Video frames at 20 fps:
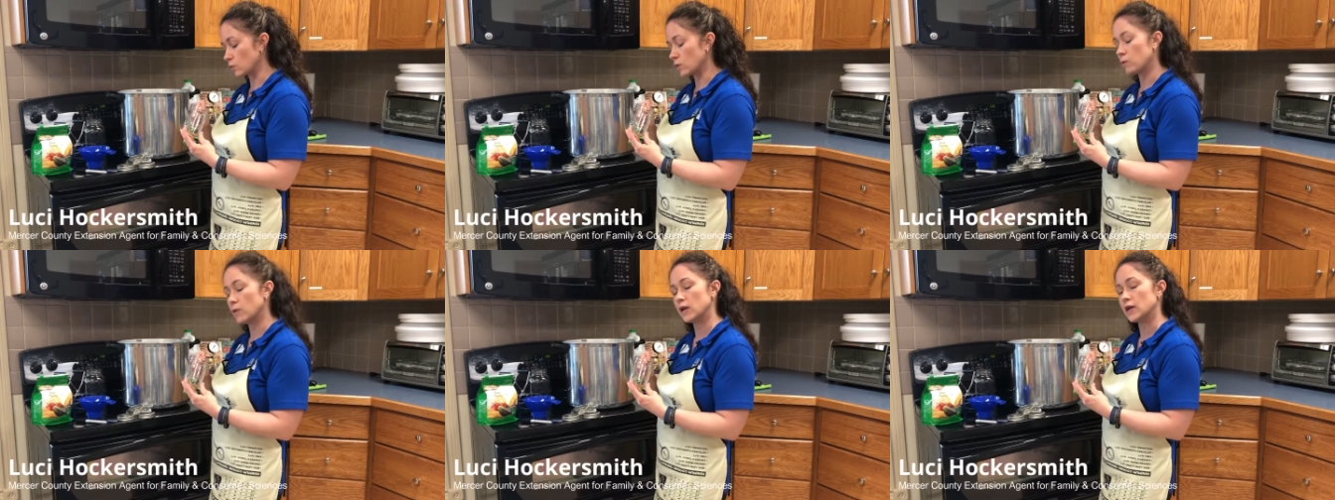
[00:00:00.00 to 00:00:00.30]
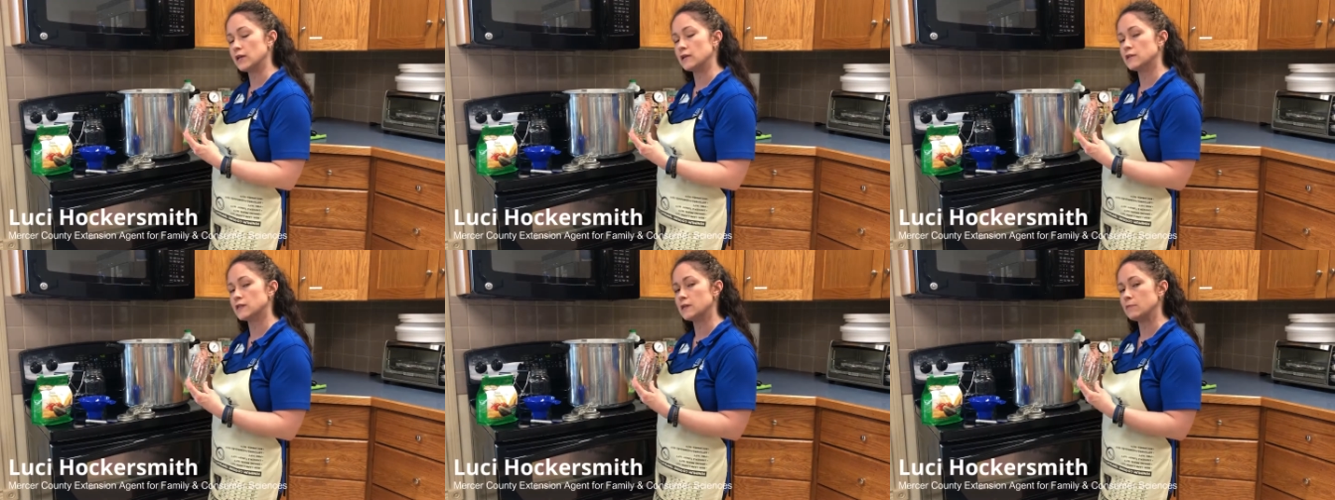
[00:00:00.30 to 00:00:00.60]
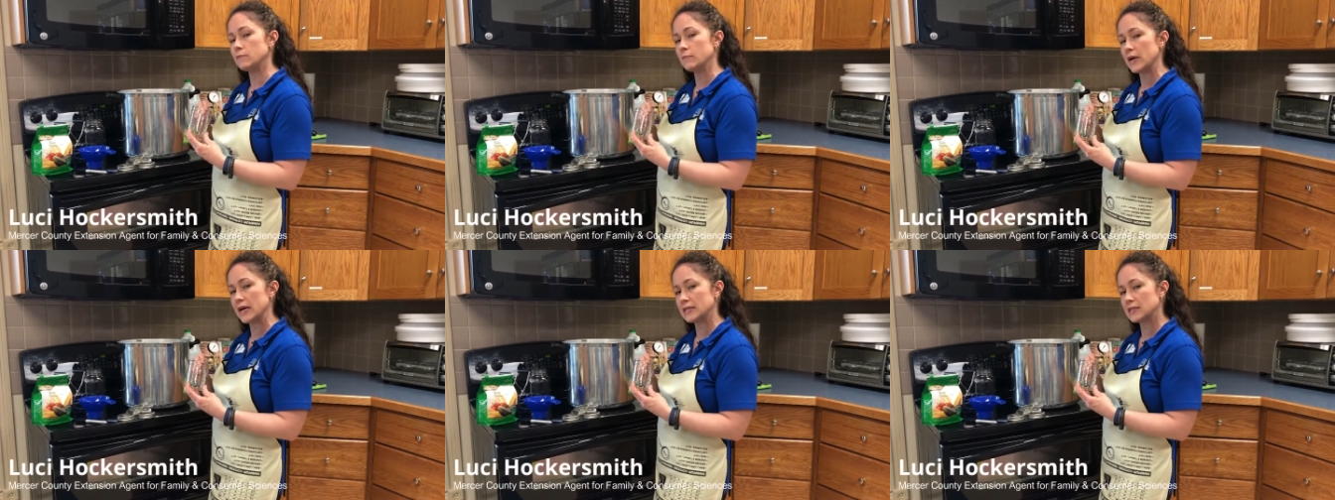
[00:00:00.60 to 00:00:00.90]
We want to use
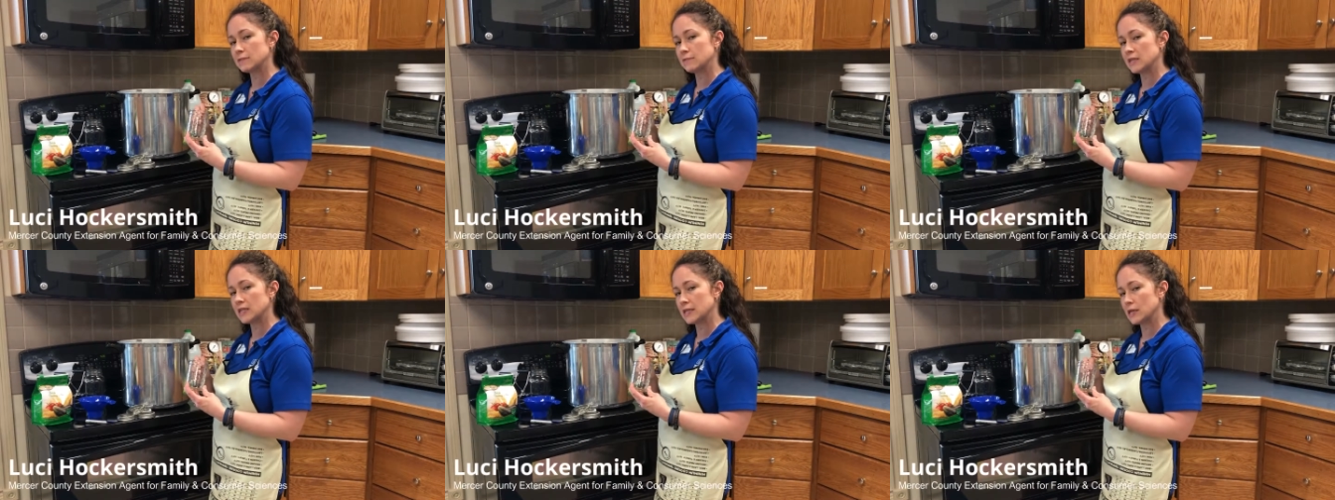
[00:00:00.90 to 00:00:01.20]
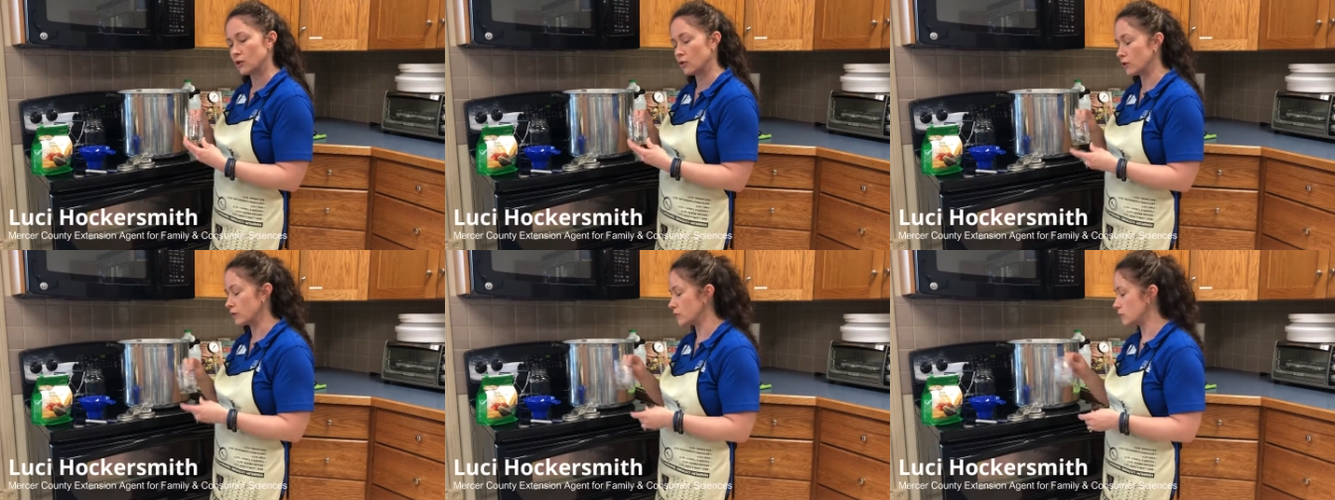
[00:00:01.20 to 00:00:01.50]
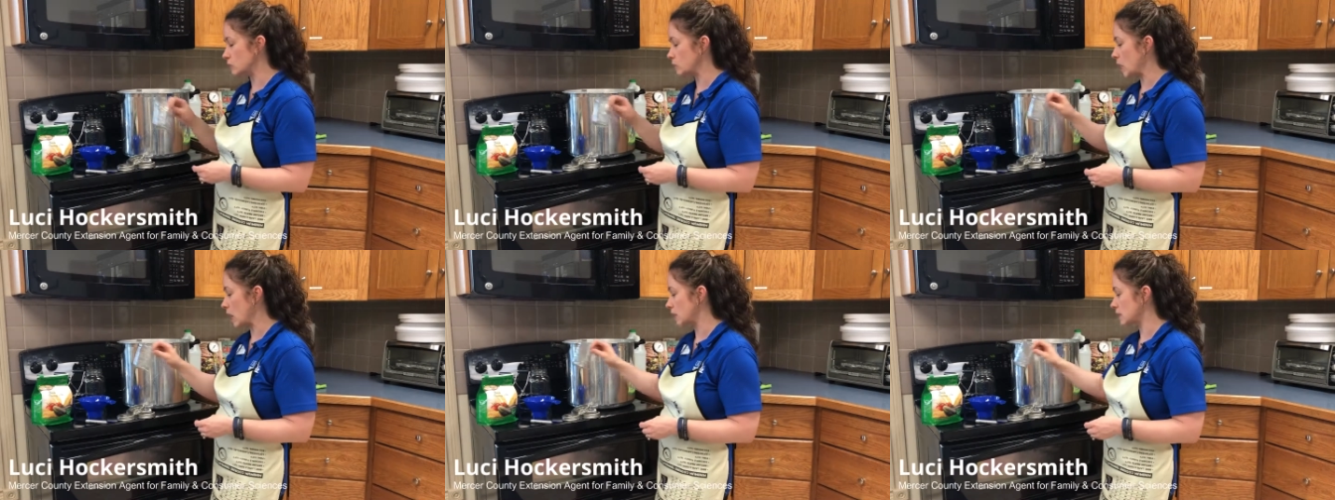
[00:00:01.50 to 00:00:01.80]
the best
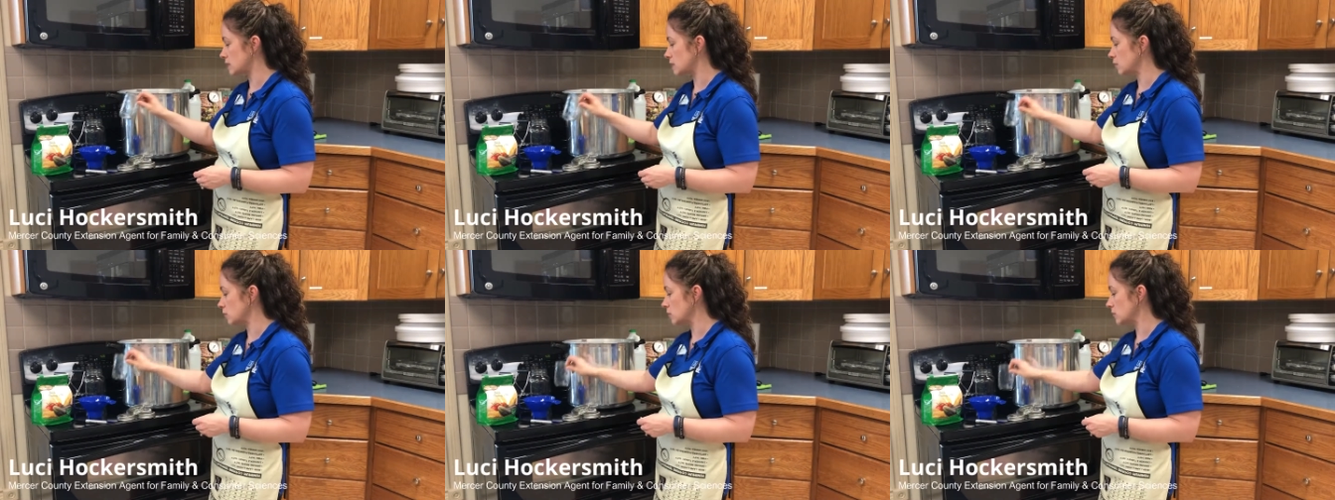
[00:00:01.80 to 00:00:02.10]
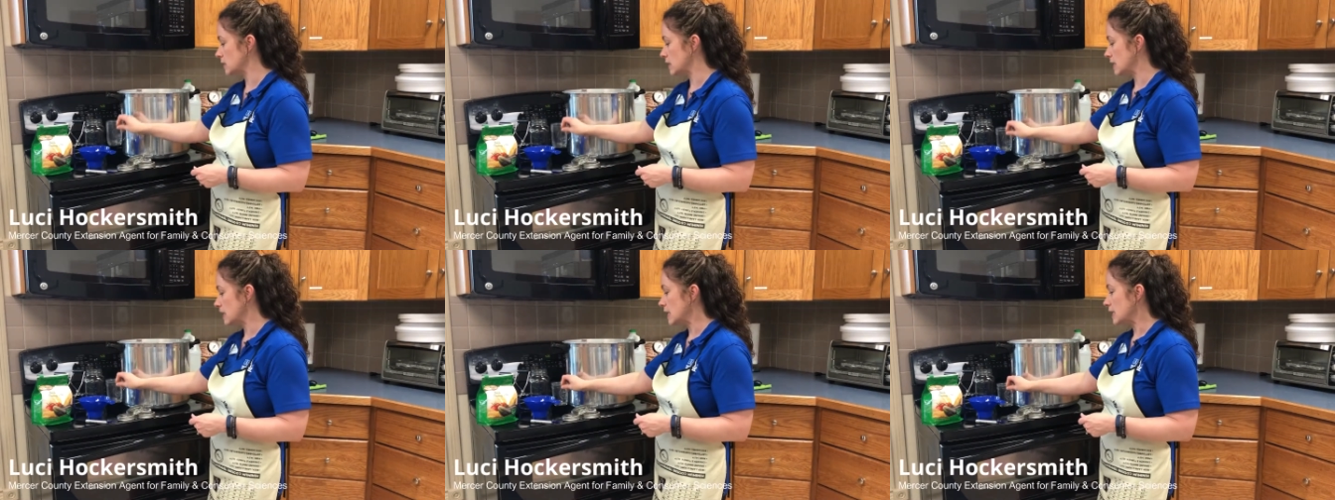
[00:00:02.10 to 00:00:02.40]
materials possible.